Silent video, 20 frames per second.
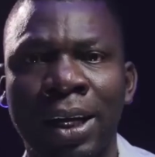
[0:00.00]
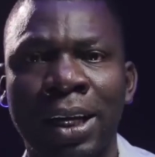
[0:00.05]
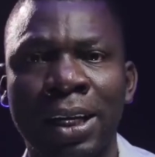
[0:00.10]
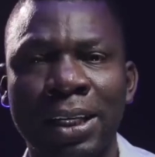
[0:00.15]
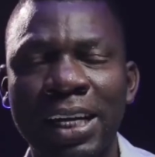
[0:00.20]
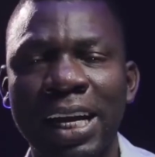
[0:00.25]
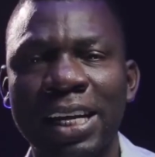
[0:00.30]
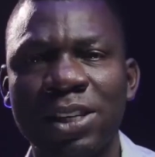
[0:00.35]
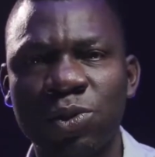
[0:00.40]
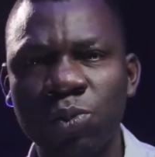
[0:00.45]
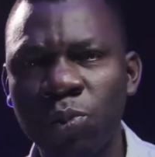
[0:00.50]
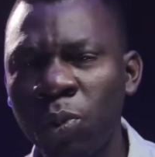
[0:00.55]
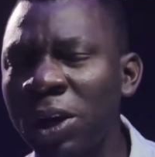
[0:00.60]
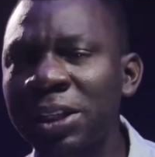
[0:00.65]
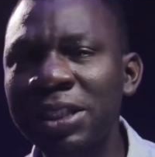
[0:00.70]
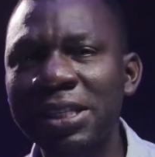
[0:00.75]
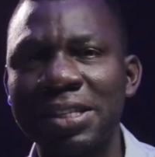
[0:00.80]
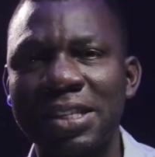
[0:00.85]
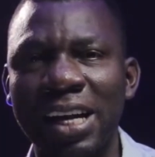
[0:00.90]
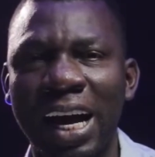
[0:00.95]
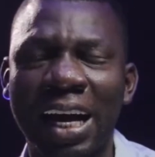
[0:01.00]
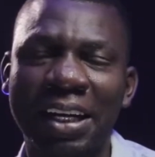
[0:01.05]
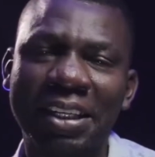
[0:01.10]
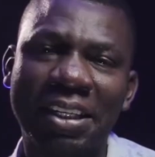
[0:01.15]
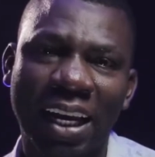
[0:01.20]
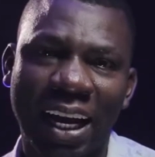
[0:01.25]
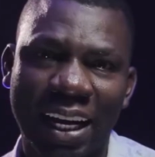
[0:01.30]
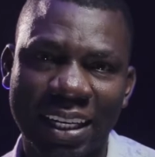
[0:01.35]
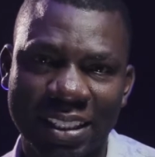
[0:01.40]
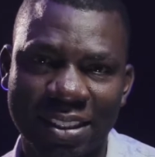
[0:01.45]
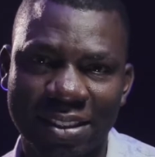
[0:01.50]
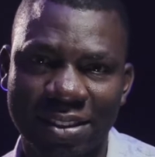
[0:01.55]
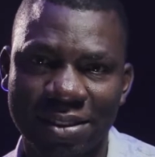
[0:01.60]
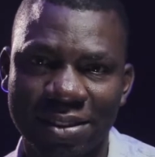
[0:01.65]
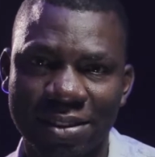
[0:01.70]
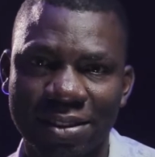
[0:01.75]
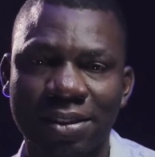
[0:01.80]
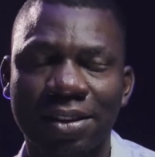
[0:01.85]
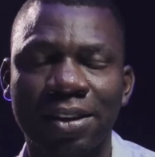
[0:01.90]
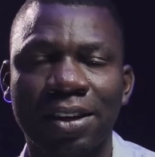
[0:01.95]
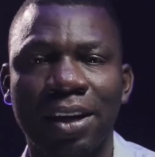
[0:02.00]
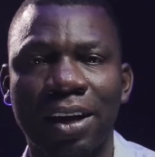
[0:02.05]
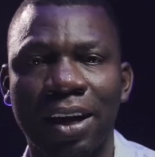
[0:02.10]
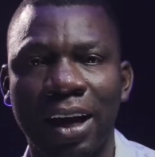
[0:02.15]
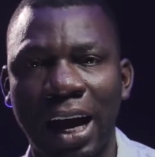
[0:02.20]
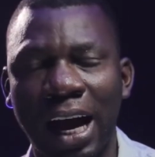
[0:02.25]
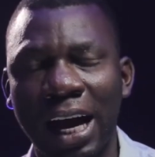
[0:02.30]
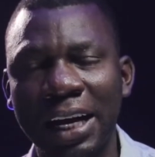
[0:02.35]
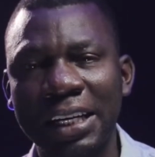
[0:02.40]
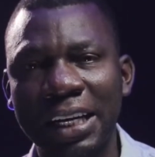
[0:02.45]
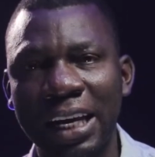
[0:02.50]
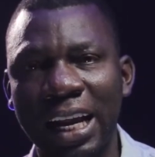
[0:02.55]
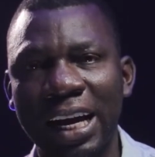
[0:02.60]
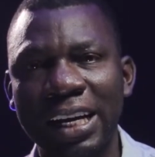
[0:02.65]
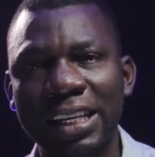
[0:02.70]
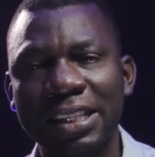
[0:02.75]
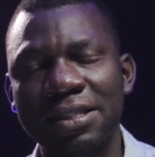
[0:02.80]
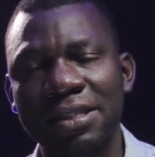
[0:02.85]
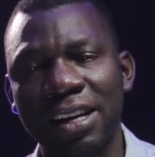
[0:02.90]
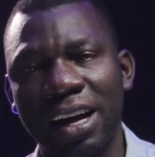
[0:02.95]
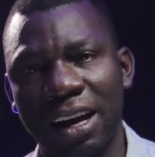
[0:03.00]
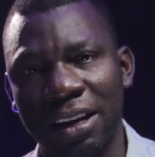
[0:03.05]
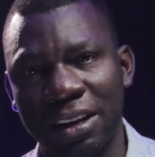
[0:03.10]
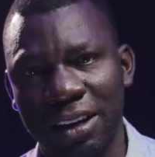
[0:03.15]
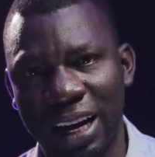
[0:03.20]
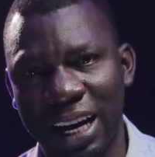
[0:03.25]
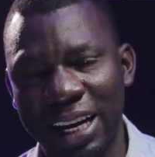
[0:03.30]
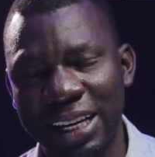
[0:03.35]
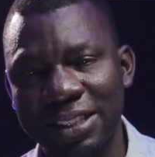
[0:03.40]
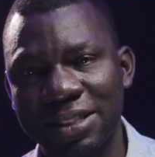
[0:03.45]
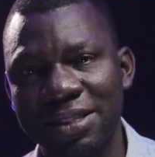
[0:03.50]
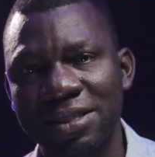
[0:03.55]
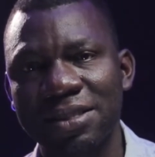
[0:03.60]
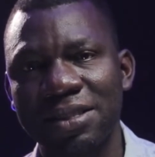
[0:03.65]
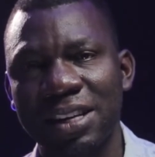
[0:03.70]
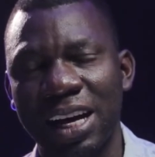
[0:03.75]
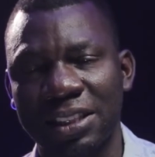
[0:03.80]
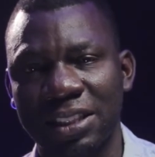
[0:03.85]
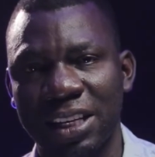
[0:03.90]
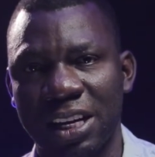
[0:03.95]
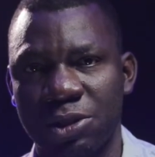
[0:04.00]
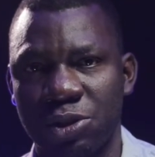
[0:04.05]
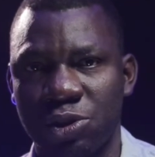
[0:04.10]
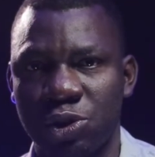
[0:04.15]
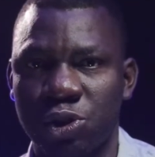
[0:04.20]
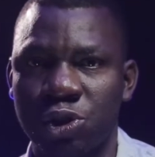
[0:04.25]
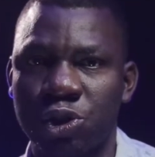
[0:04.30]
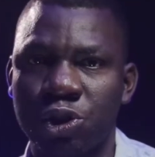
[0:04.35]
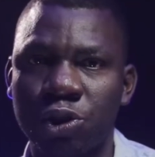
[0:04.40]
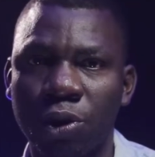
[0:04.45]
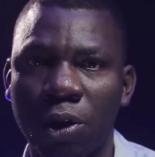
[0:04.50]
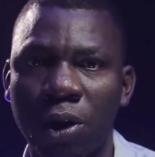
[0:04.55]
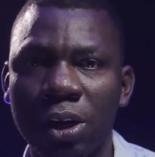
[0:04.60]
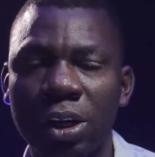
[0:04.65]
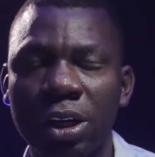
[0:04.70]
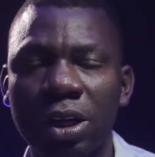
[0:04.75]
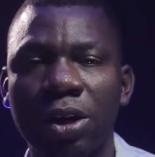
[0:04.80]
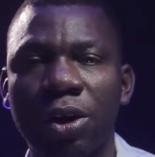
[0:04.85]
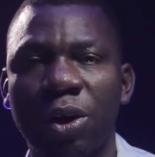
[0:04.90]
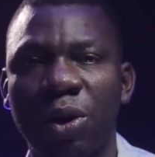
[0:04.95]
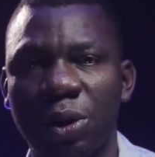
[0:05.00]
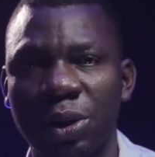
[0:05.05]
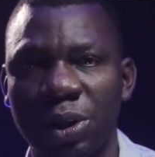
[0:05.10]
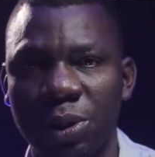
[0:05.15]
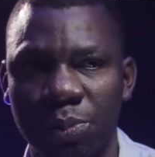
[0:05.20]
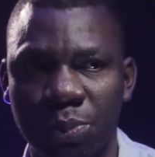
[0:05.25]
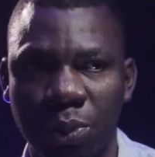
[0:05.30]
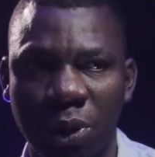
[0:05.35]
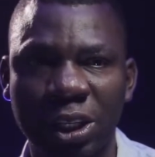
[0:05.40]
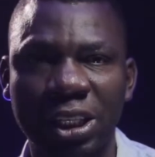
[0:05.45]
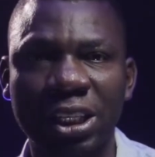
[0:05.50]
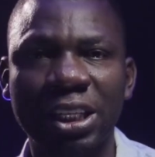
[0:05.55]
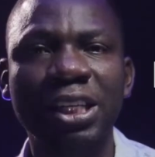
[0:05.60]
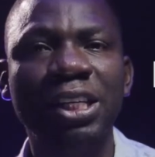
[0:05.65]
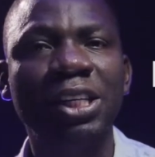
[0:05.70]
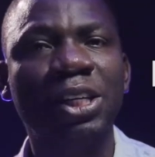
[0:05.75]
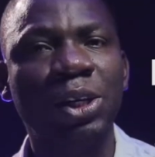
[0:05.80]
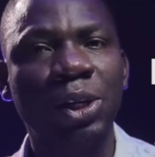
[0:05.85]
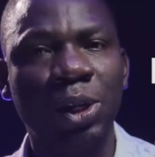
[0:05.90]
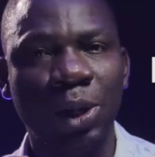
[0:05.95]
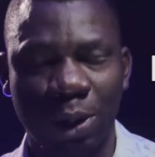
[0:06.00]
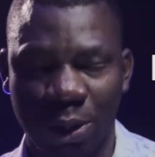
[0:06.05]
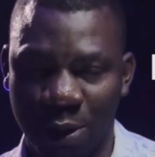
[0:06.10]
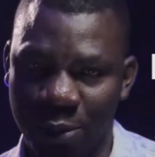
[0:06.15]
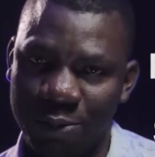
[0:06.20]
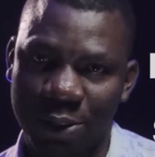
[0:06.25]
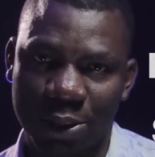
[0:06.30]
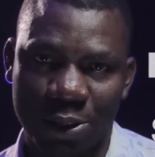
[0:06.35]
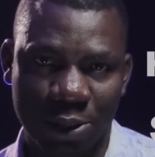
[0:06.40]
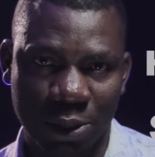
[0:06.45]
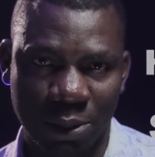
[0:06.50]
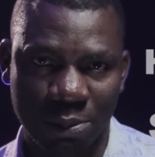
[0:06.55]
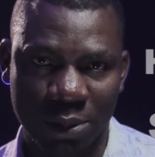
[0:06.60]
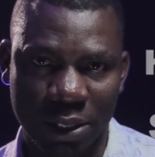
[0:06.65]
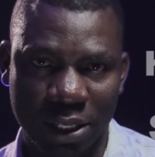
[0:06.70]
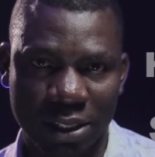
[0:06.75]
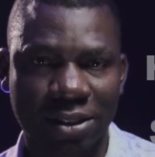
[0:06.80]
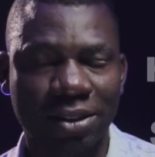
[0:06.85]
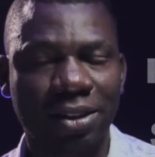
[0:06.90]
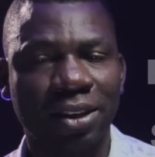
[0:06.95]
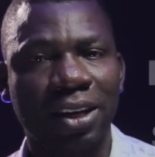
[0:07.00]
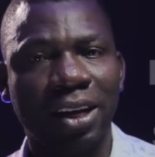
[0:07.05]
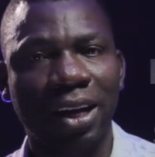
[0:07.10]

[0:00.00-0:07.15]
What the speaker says: Yes, what is hard light? Hard lights are lights that are strong on the body of the subject.